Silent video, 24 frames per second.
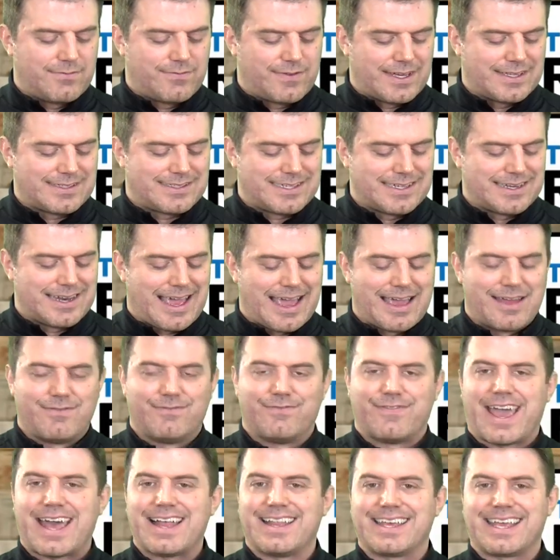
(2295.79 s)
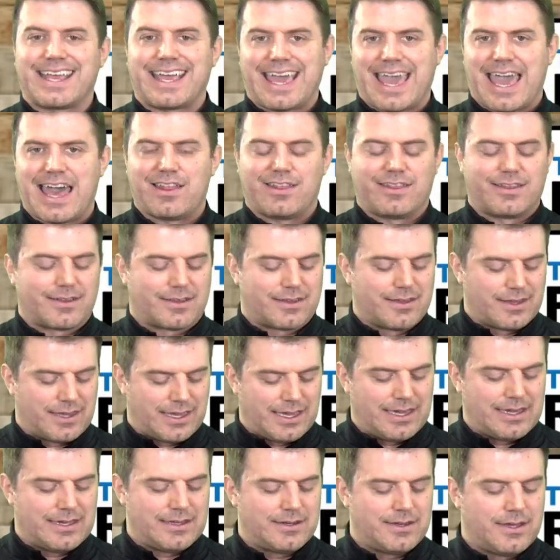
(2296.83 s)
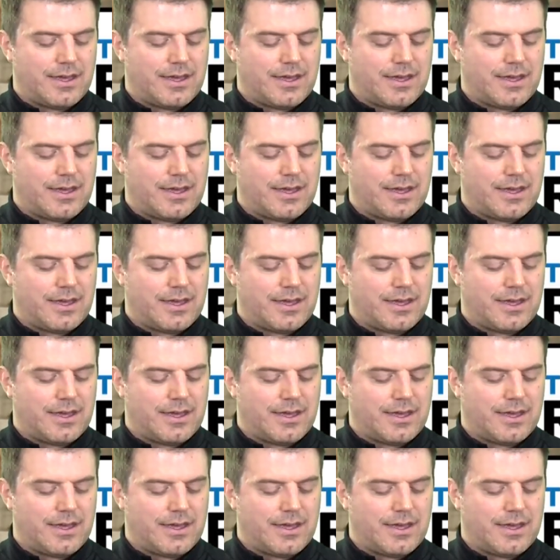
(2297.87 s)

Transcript: Vincent, and Valley Catholic. Again,